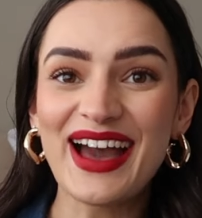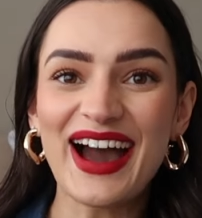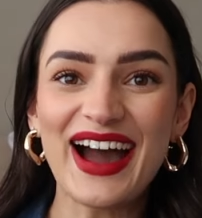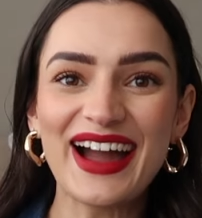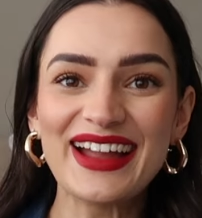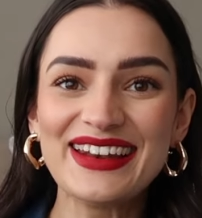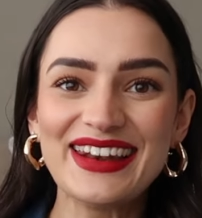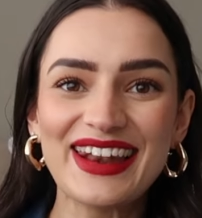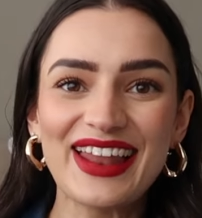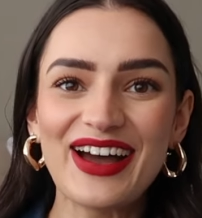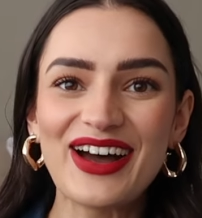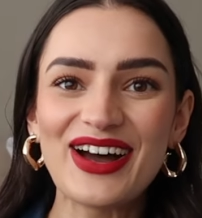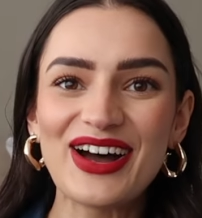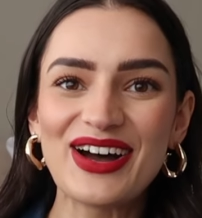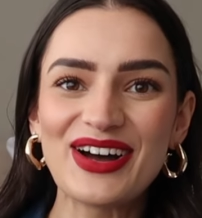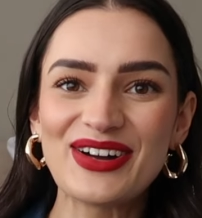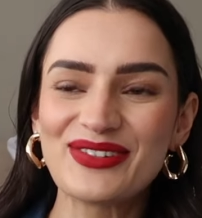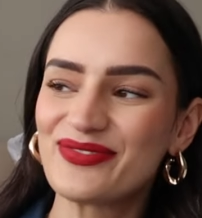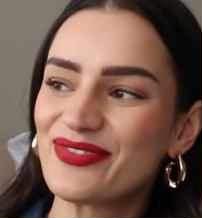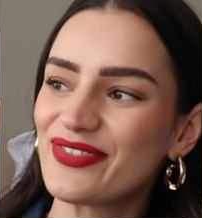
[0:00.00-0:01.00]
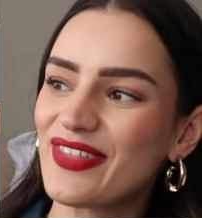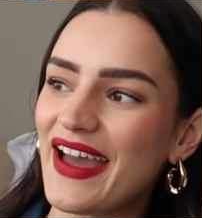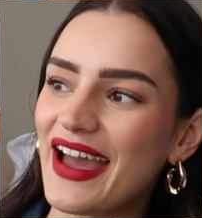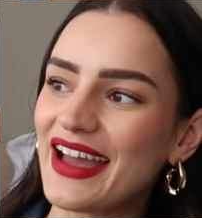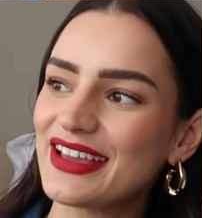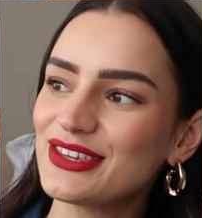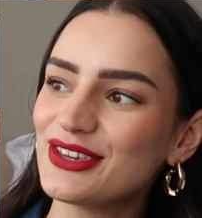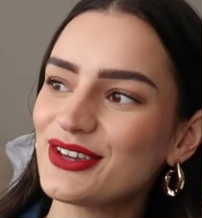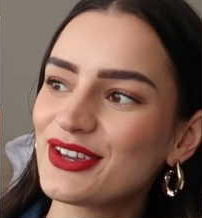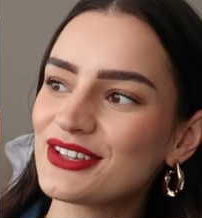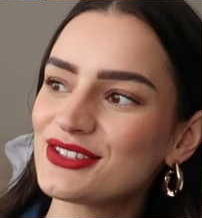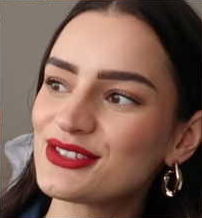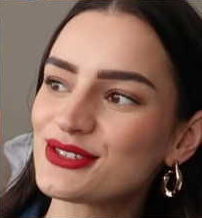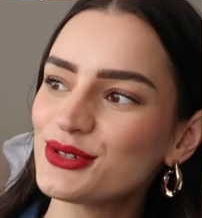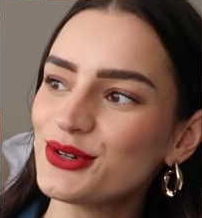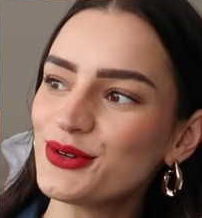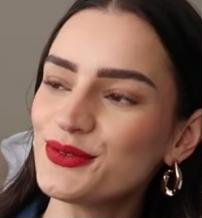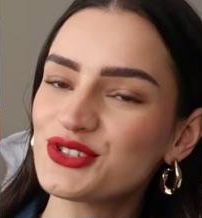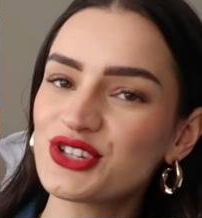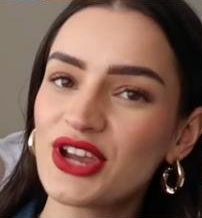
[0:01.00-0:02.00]
I love that. You can
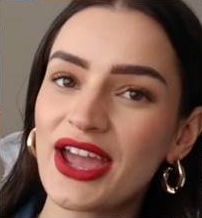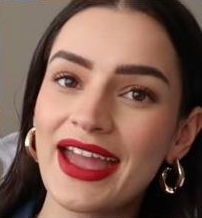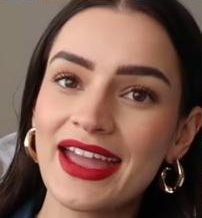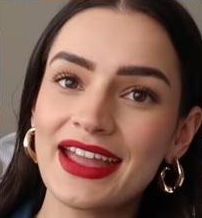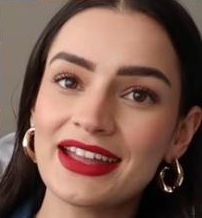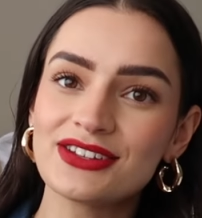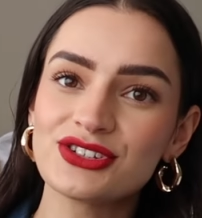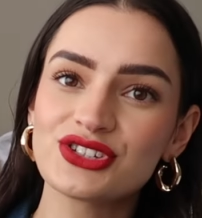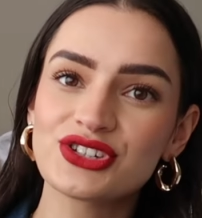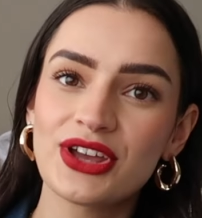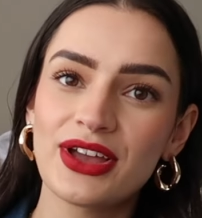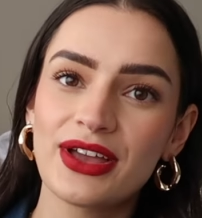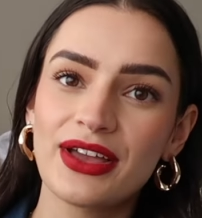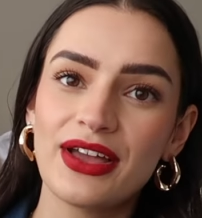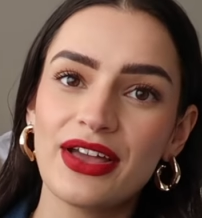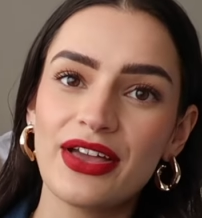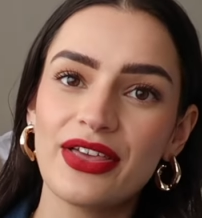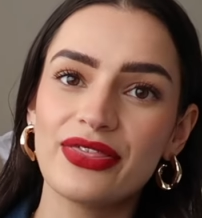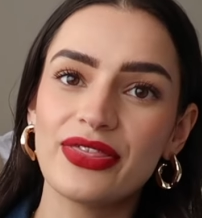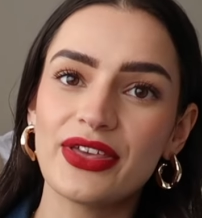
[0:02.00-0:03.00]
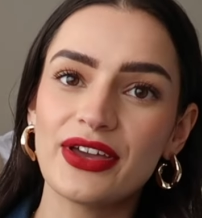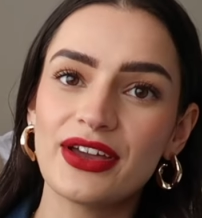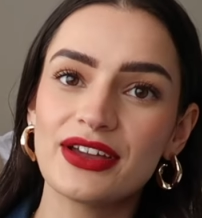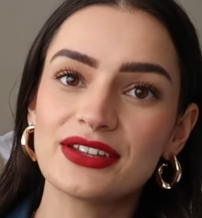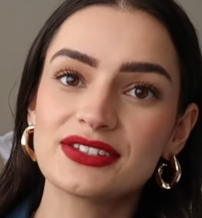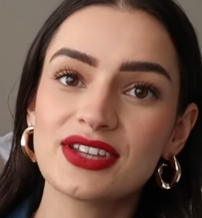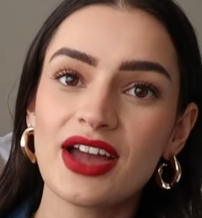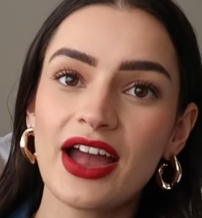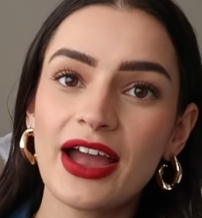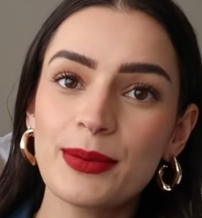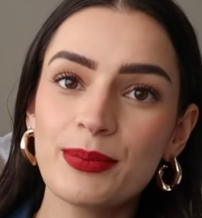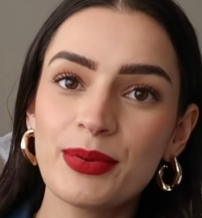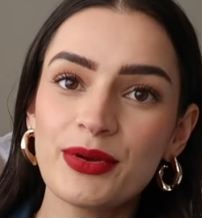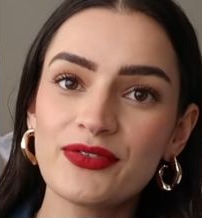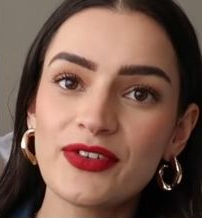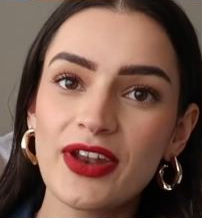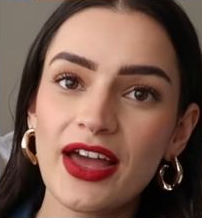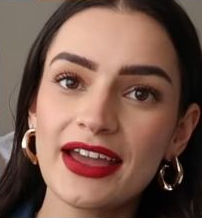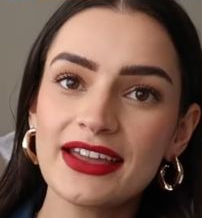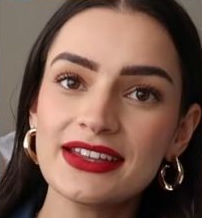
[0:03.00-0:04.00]
sort of change the type
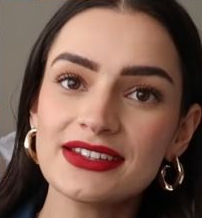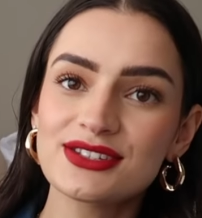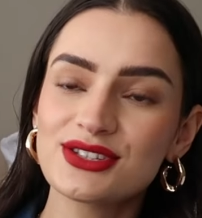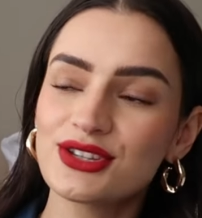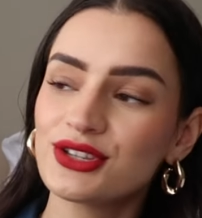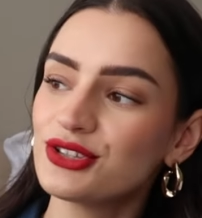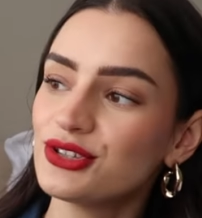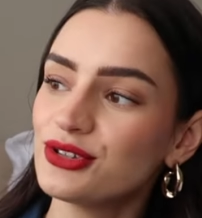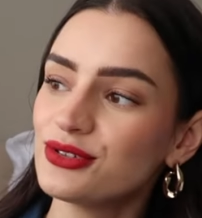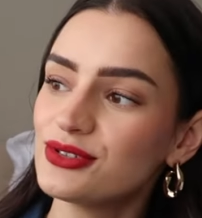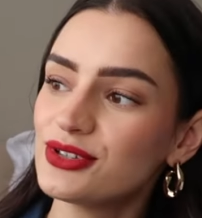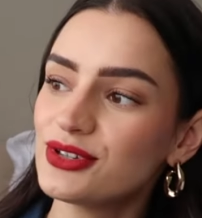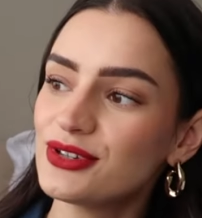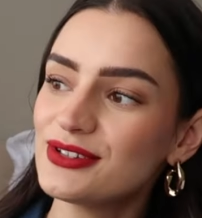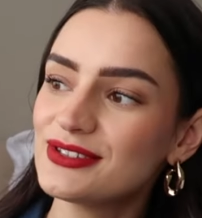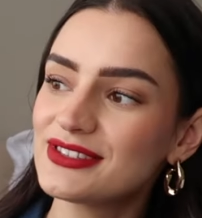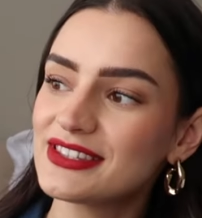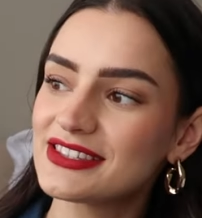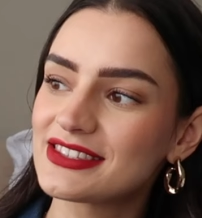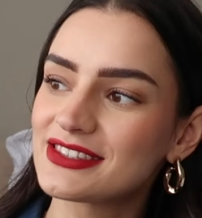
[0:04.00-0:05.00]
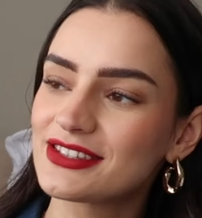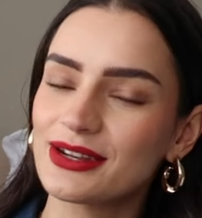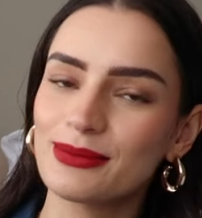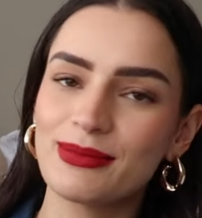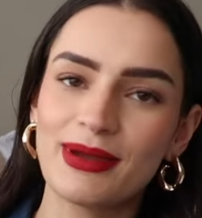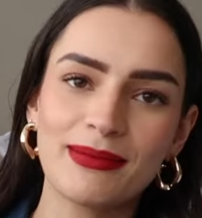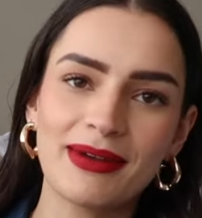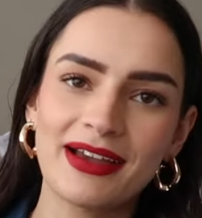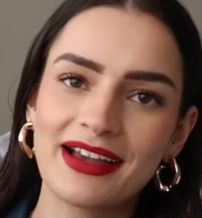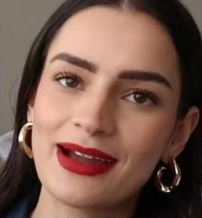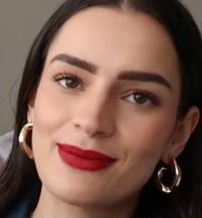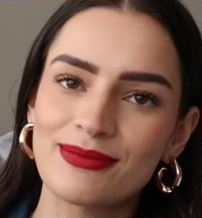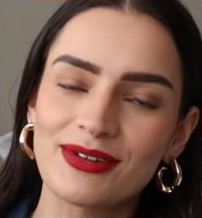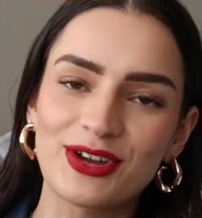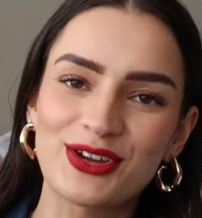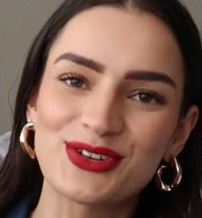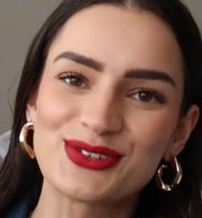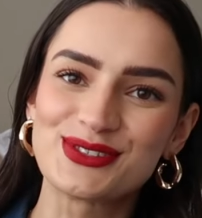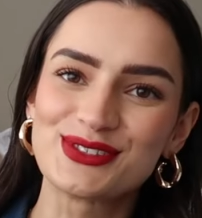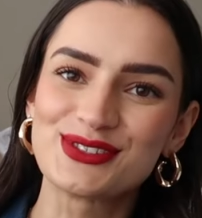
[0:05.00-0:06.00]
of light you use. This is gonna make my camera
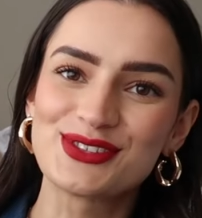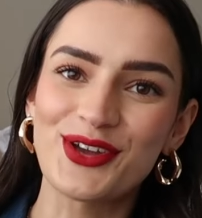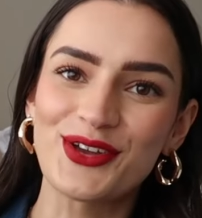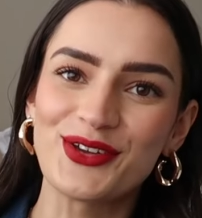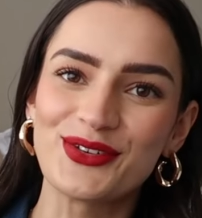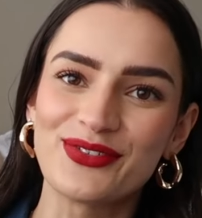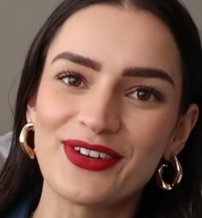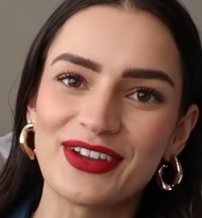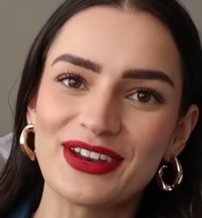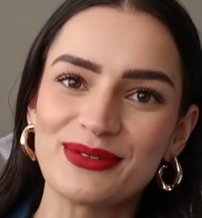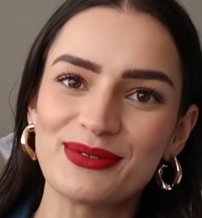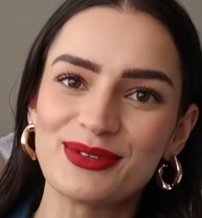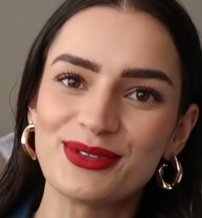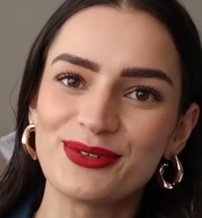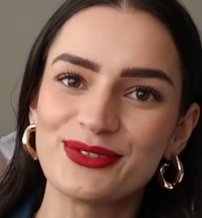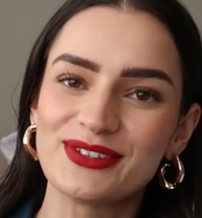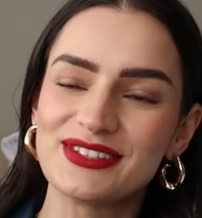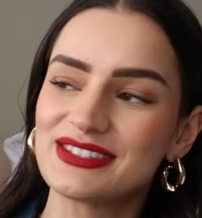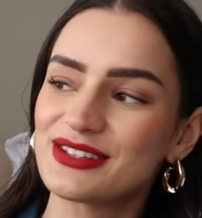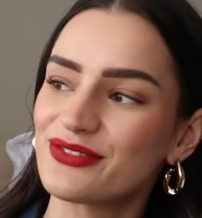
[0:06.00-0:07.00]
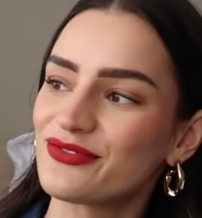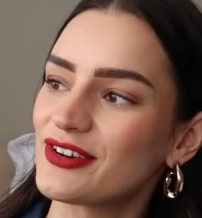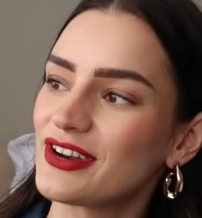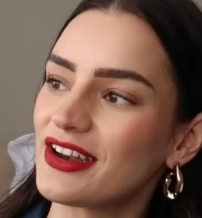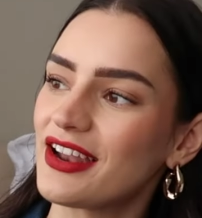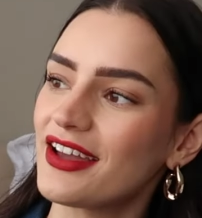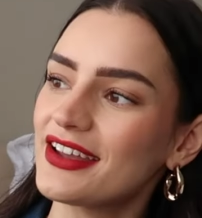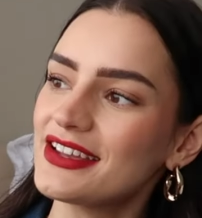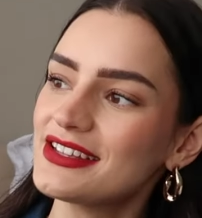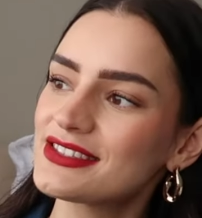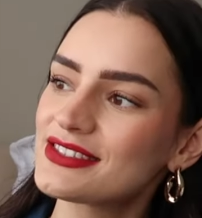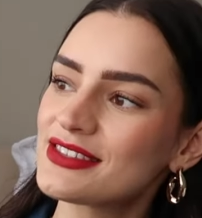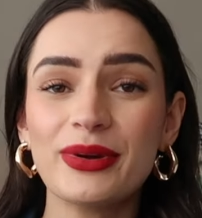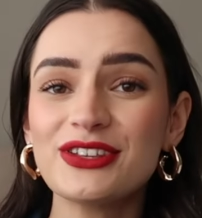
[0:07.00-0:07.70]
go so funny with all these different lights.